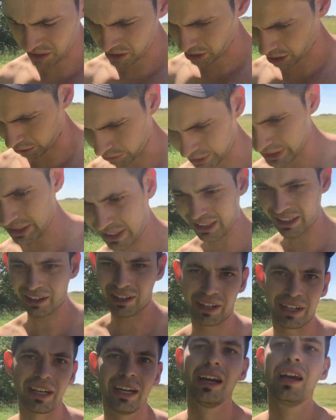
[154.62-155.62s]
not reed
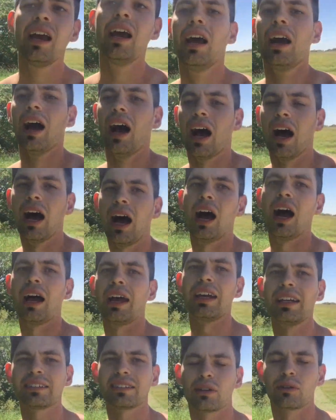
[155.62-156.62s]
canary. Uh,
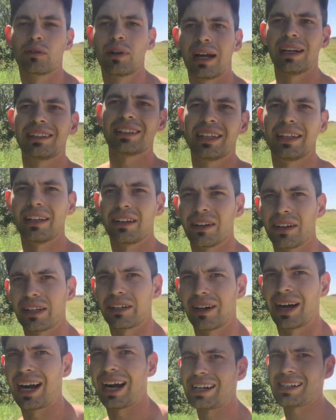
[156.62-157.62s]
it's a red canary
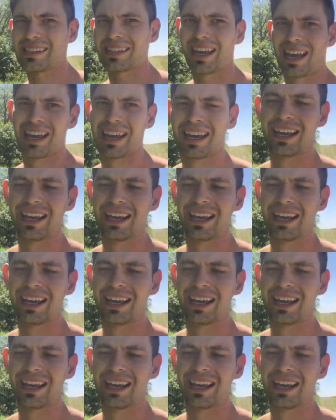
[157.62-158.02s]
grass